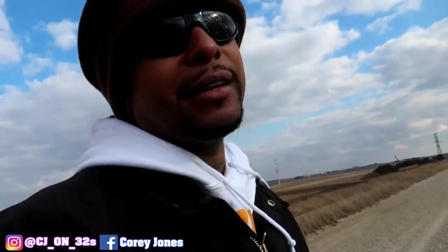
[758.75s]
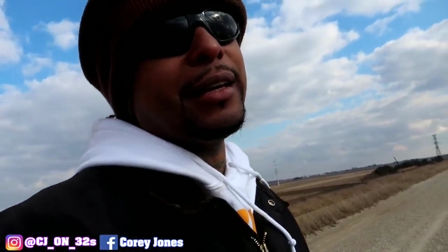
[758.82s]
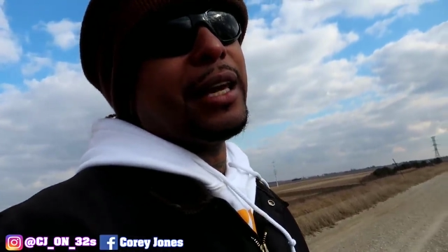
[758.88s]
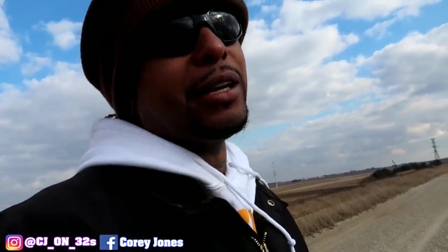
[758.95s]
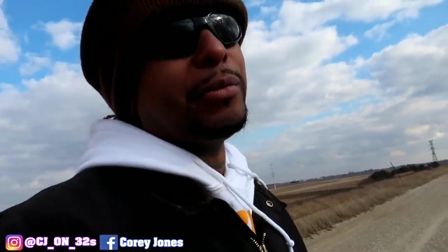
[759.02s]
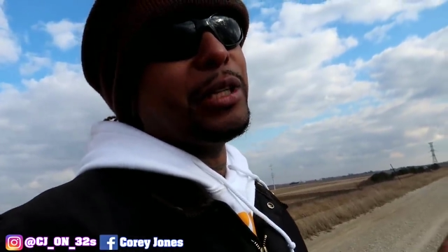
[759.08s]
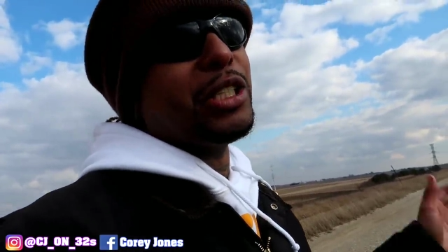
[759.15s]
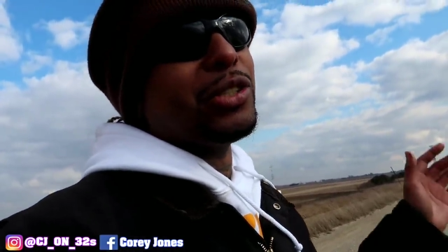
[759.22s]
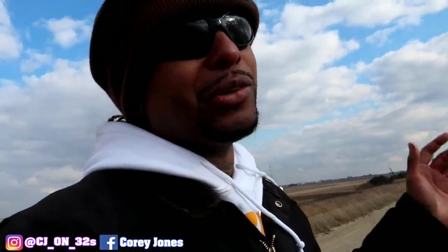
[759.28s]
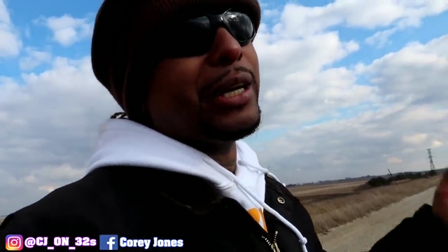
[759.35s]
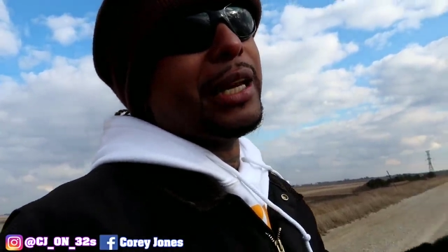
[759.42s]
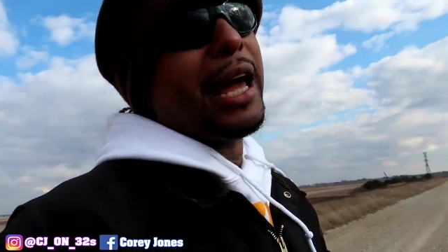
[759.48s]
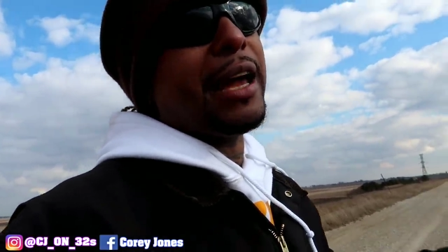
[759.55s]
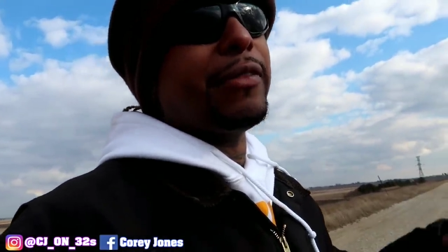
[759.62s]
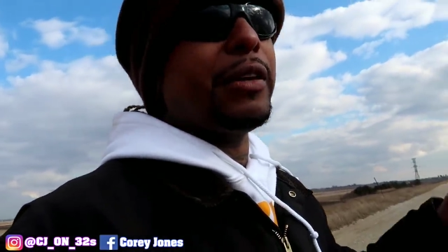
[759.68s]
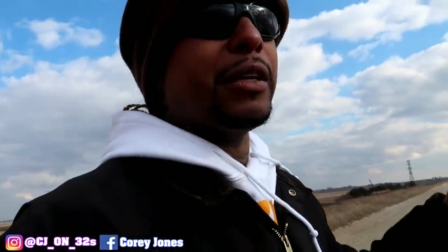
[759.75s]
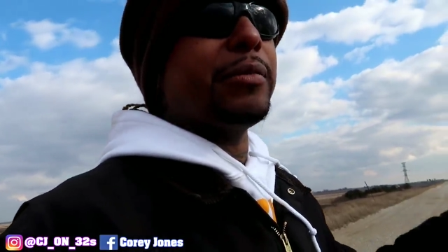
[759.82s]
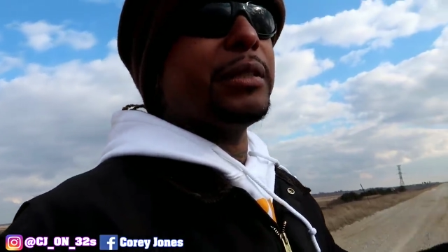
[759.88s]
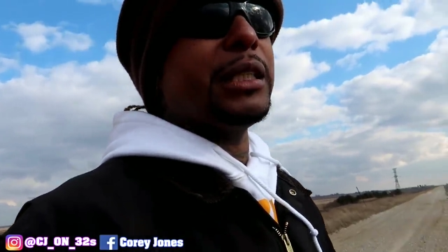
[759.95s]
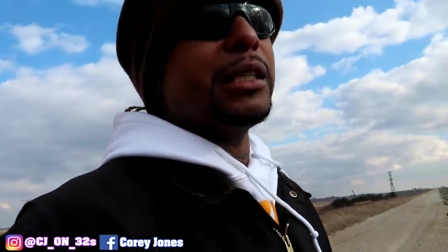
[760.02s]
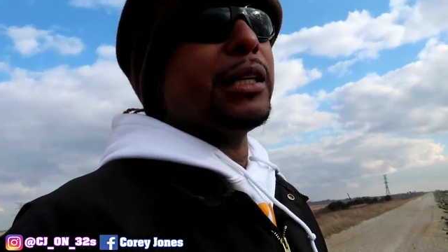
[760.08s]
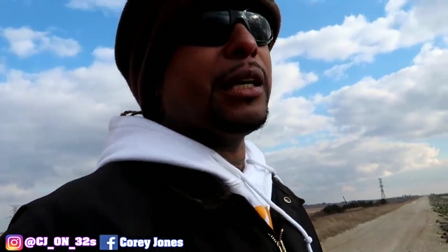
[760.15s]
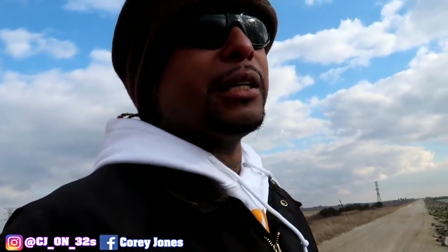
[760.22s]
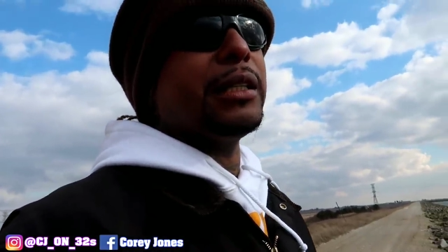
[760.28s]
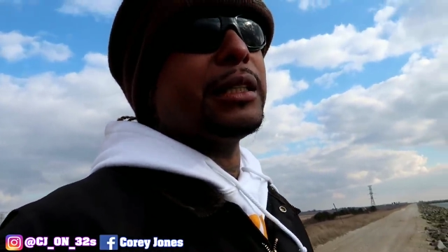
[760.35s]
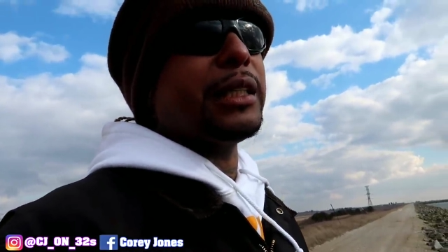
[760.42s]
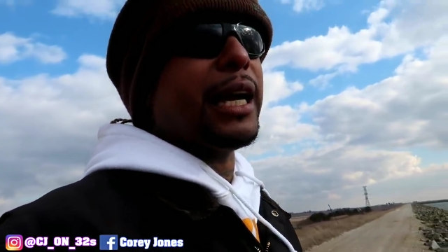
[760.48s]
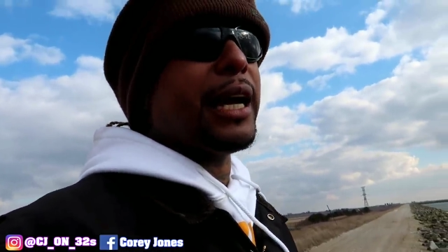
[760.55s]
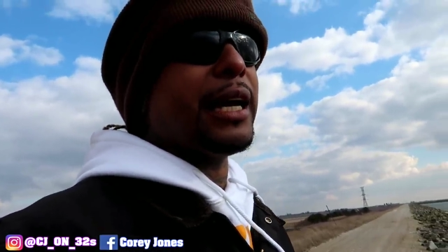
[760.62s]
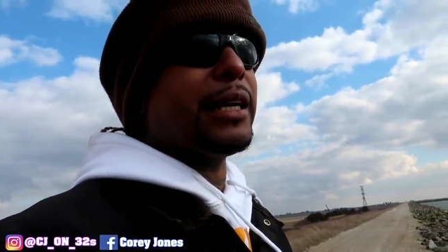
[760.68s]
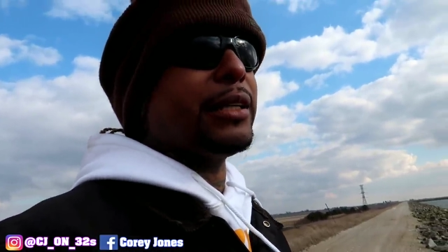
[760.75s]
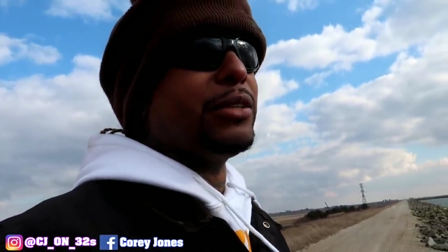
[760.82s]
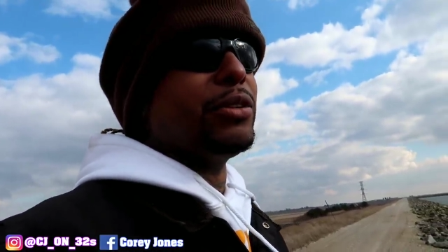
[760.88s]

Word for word: let them enjoy life, let them see the other side.